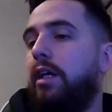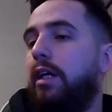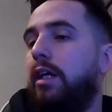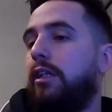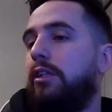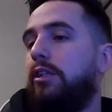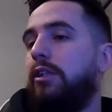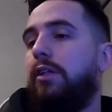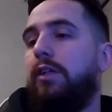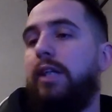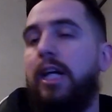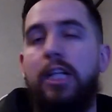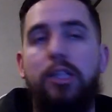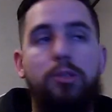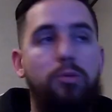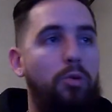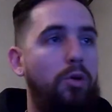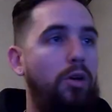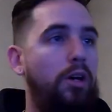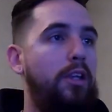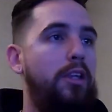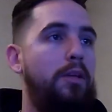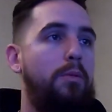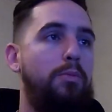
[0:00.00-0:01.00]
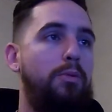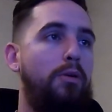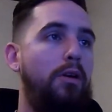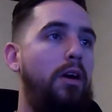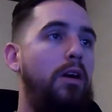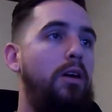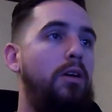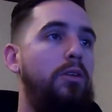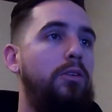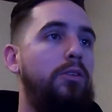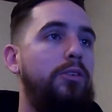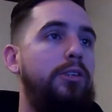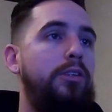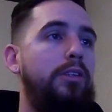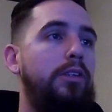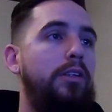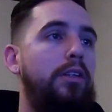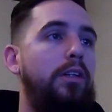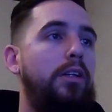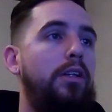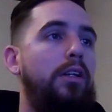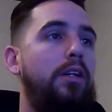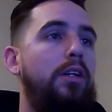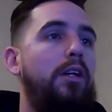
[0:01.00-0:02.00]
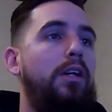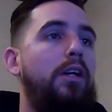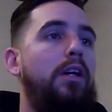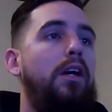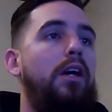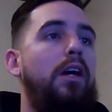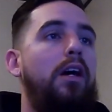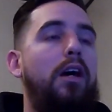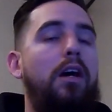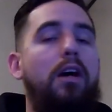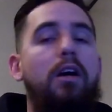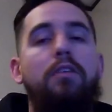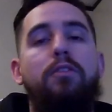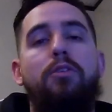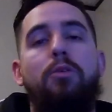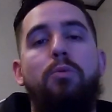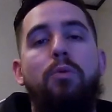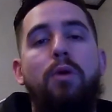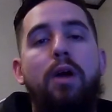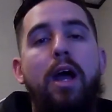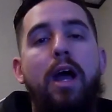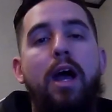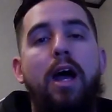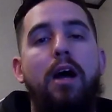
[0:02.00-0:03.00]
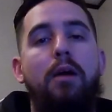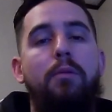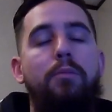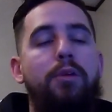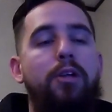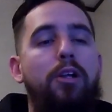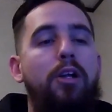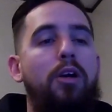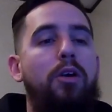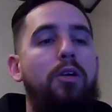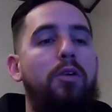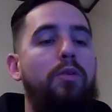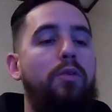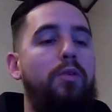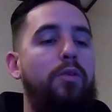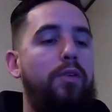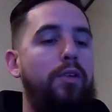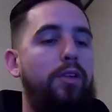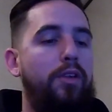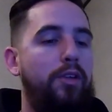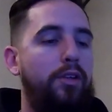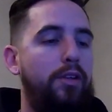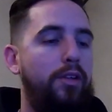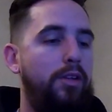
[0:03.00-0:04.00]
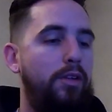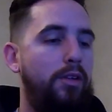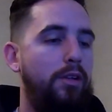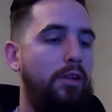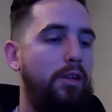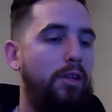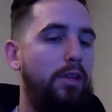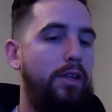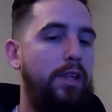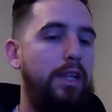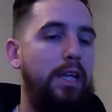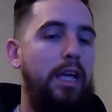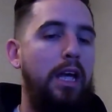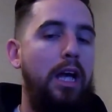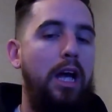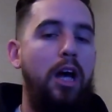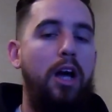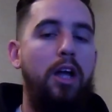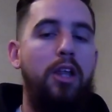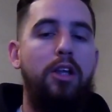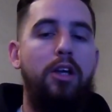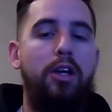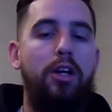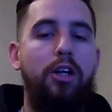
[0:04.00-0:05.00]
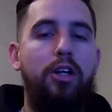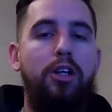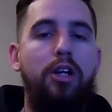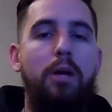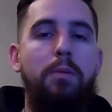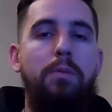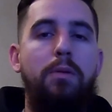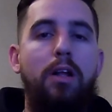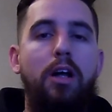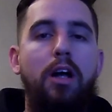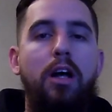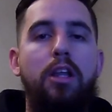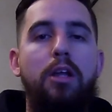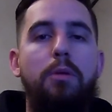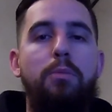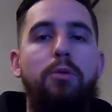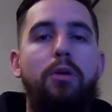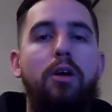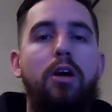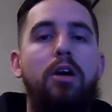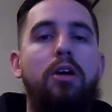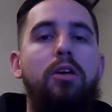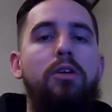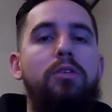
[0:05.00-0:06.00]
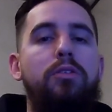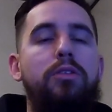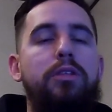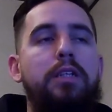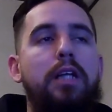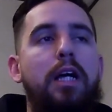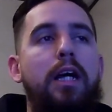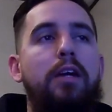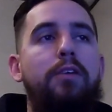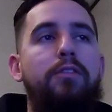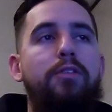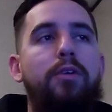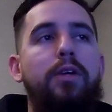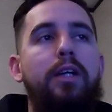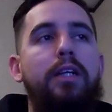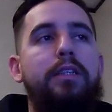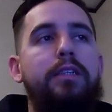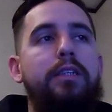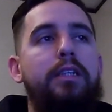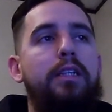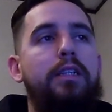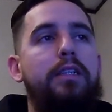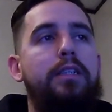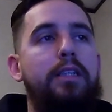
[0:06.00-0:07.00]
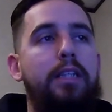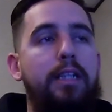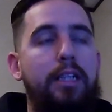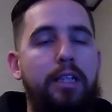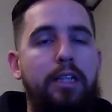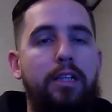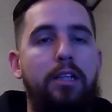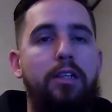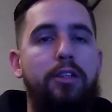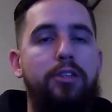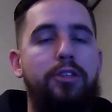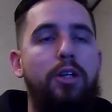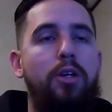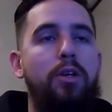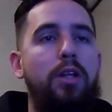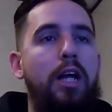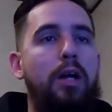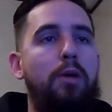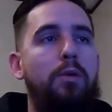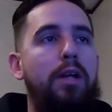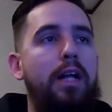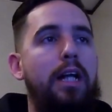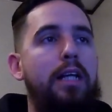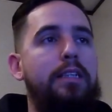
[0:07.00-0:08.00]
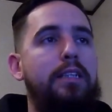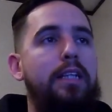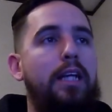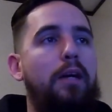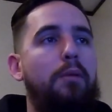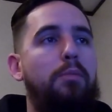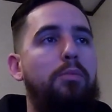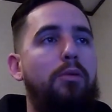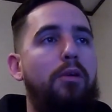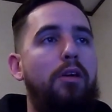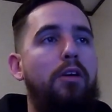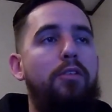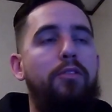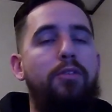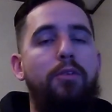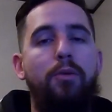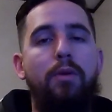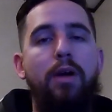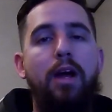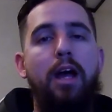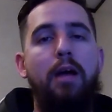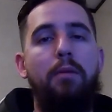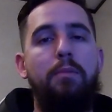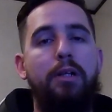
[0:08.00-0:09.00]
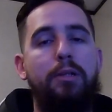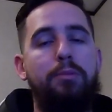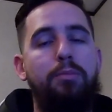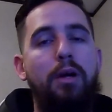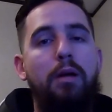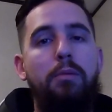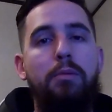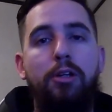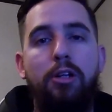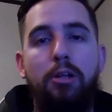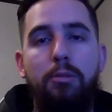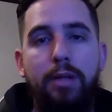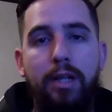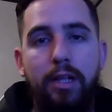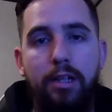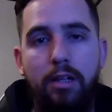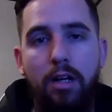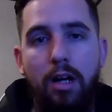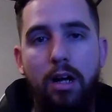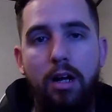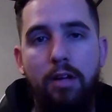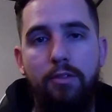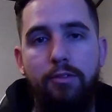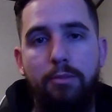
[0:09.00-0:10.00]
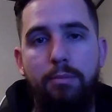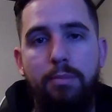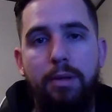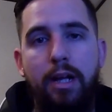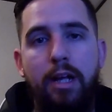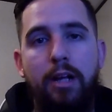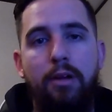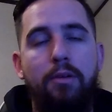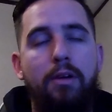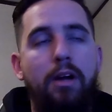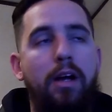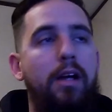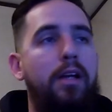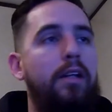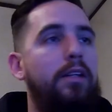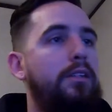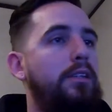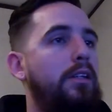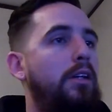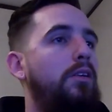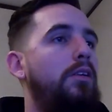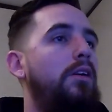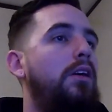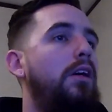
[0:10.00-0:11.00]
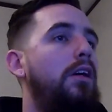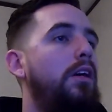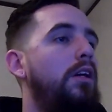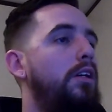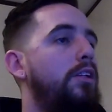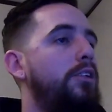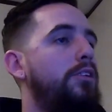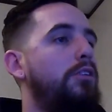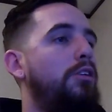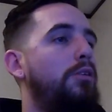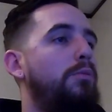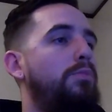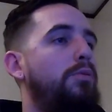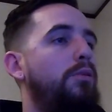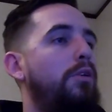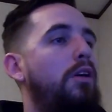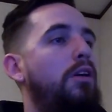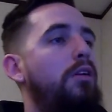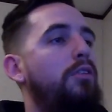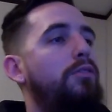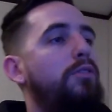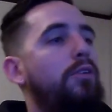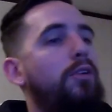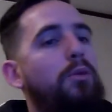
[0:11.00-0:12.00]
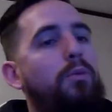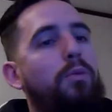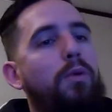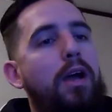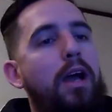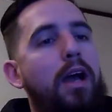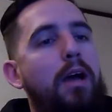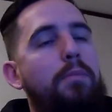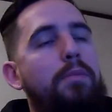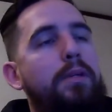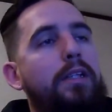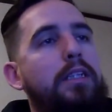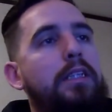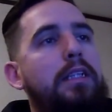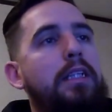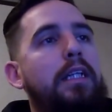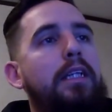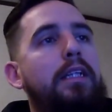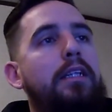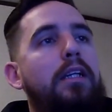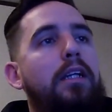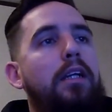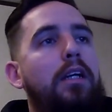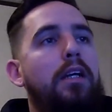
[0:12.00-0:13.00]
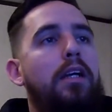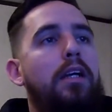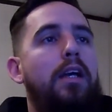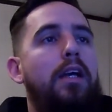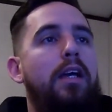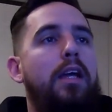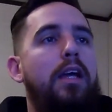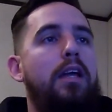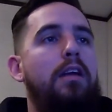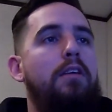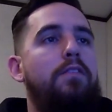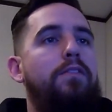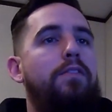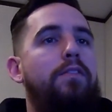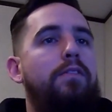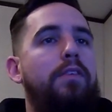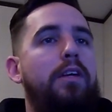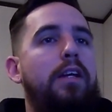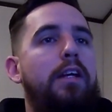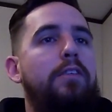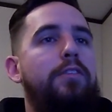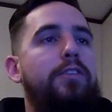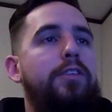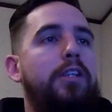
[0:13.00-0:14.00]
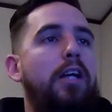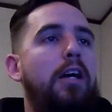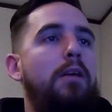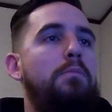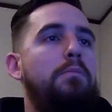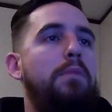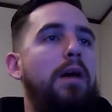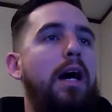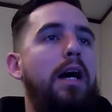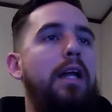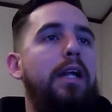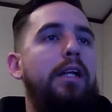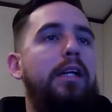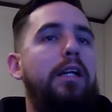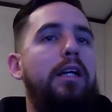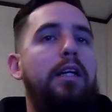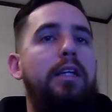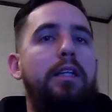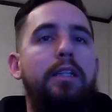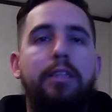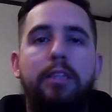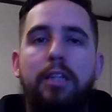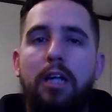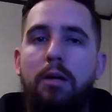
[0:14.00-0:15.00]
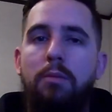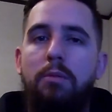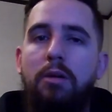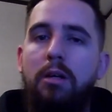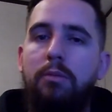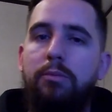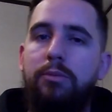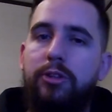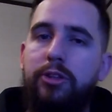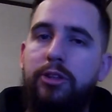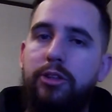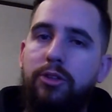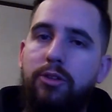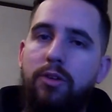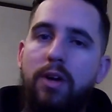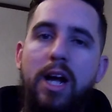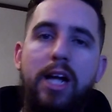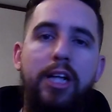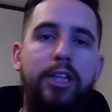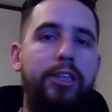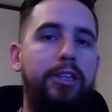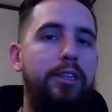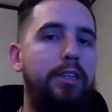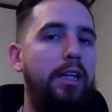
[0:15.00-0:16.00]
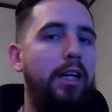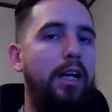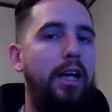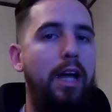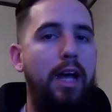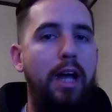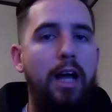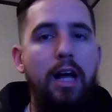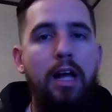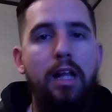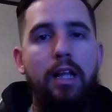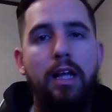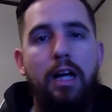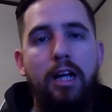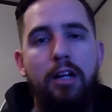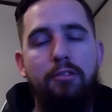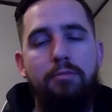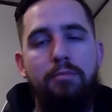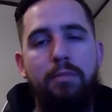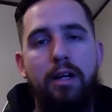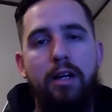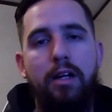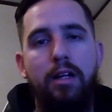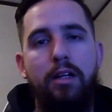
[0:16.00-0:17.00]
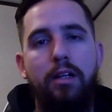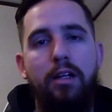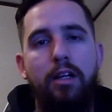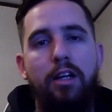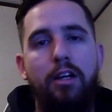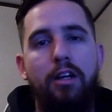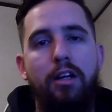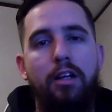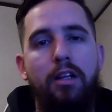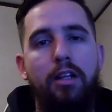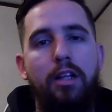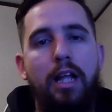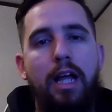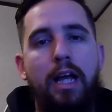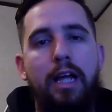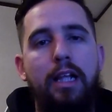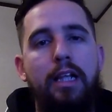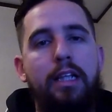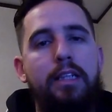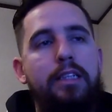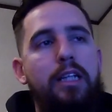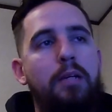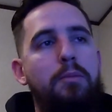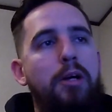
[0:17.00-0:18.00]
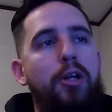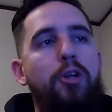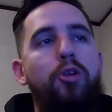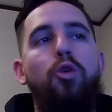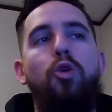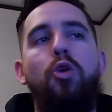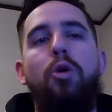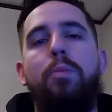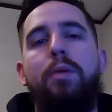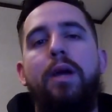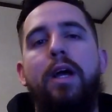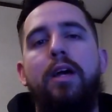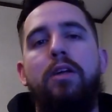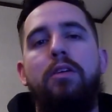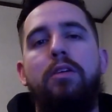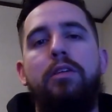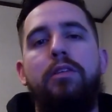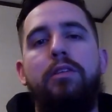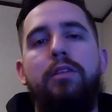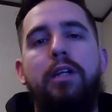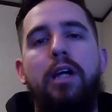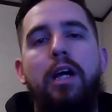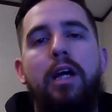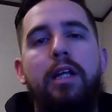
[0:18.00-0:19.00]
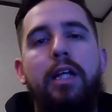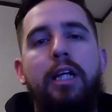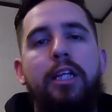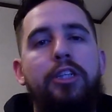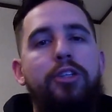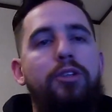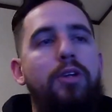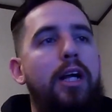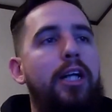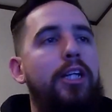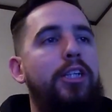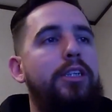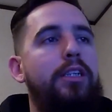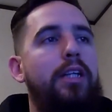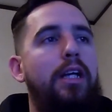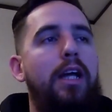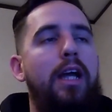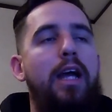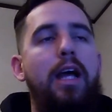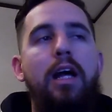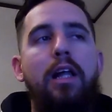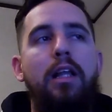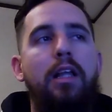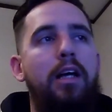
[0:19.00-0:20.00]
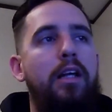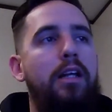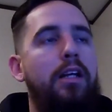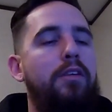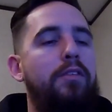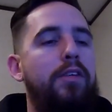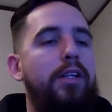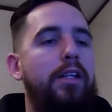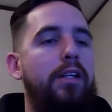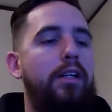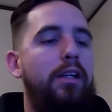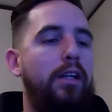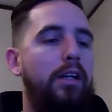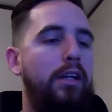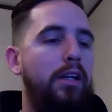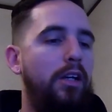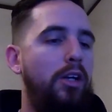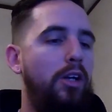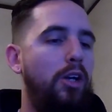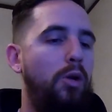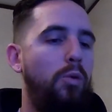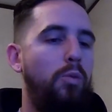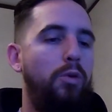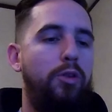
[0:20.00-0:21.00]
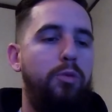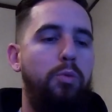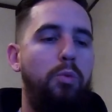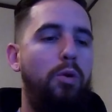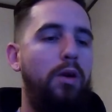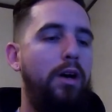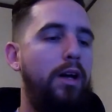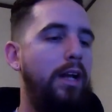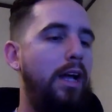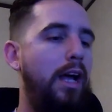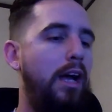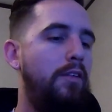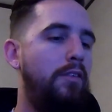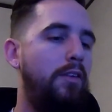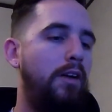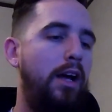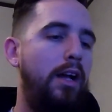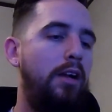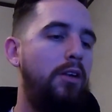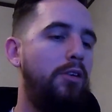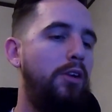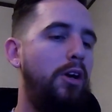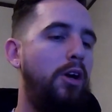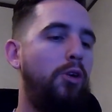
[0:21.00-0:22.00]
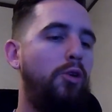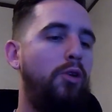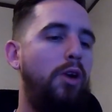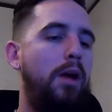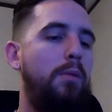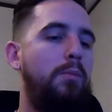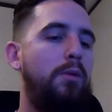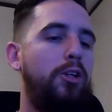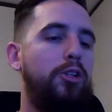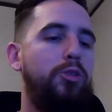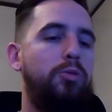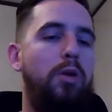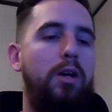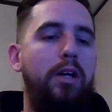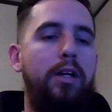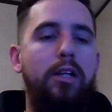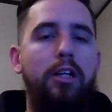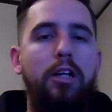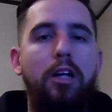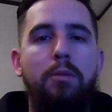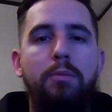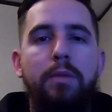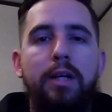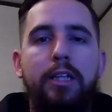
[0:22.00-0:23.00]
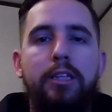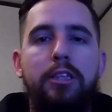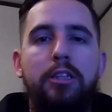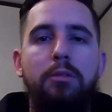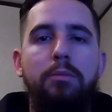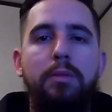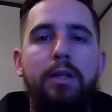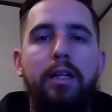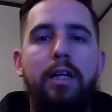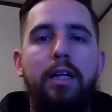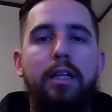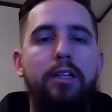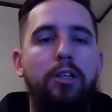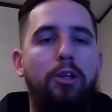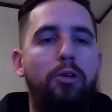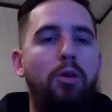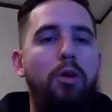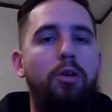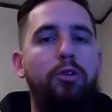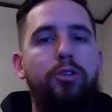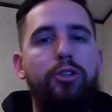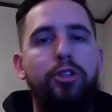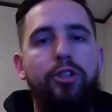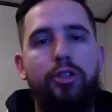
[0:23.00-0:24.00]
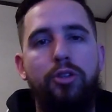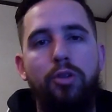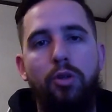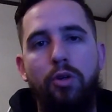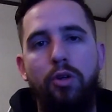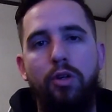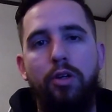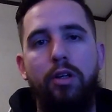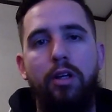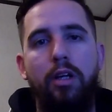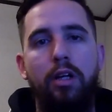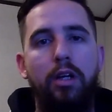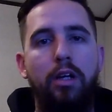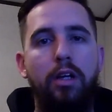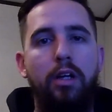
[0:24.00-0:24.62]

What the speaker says: And so that's one of the pros of a wrap. A couple of other pros, like, for instance, like when I say a pro for wrap, it's probably going to be a con for paint, right? So a pro for the wrap is that if somebody does come up and scratch the hell out of my, like, let's say my door panel, okay, they scratch the hell out of it with whatever, I don't know, grandma's walking up next to me at the grocery store